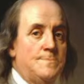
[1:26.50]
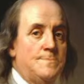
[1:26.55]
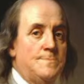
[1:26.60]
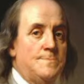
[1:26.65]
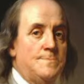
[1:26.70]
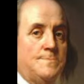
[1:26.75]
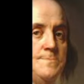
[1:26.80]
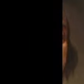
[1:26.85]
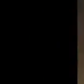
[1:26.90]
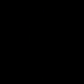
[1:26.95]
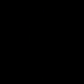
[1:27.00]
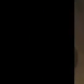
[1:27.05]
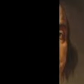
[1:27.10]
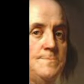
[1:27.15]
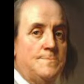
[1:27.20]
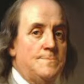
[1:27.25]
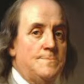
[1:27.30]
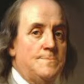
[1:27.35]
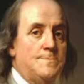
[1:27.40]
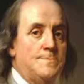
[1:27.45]

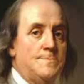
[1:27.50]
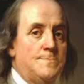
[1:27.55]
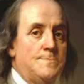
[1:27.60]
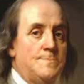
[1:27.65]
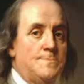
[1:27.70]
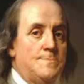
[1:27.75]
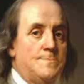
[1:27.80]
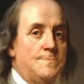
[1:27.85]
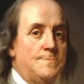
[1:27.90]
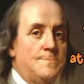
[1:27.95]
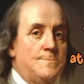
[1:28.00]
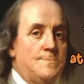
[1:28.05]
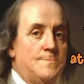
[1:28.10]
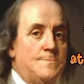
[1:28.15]
(silence)